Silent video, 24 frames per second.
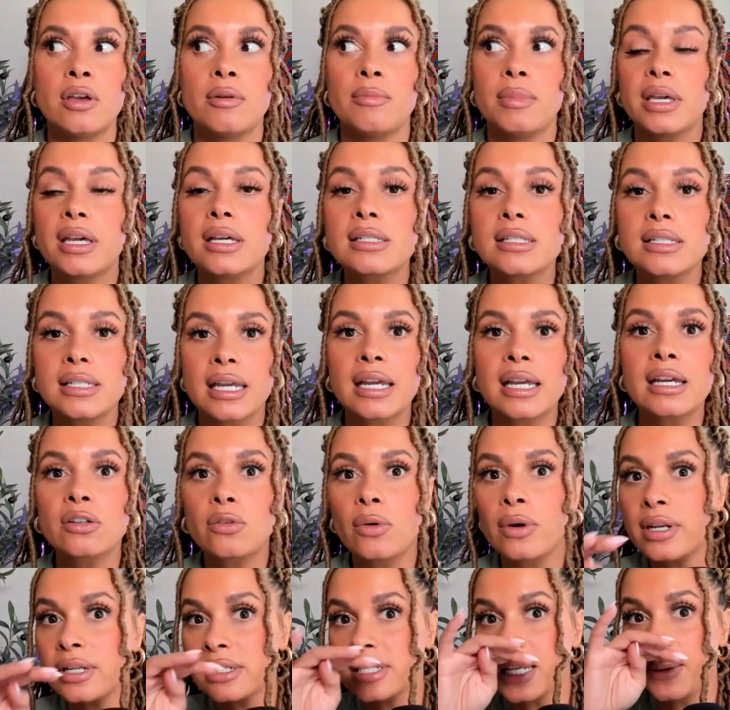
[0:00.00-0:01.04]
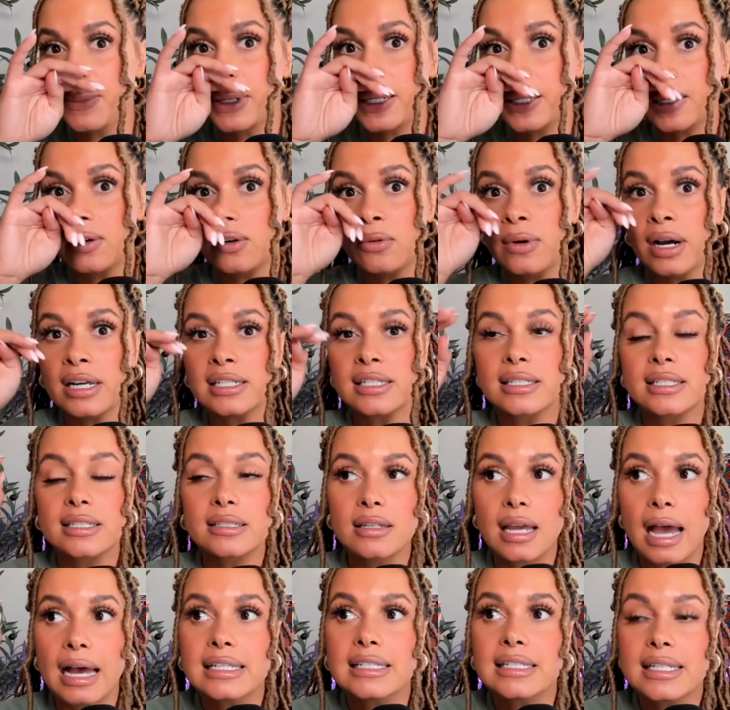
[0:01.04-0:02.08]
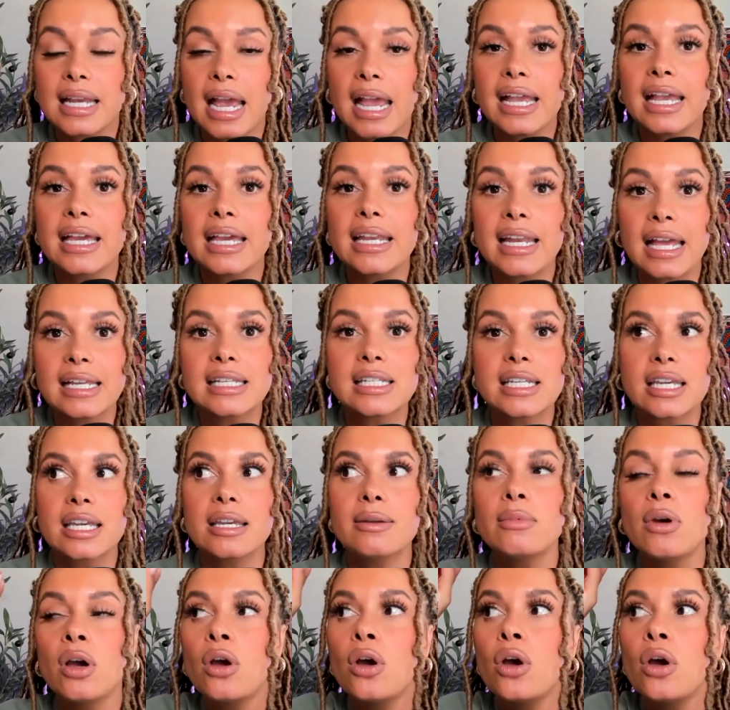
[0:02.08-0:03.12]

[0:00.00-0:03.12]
Because Dan Quinn is somebody who has taken a team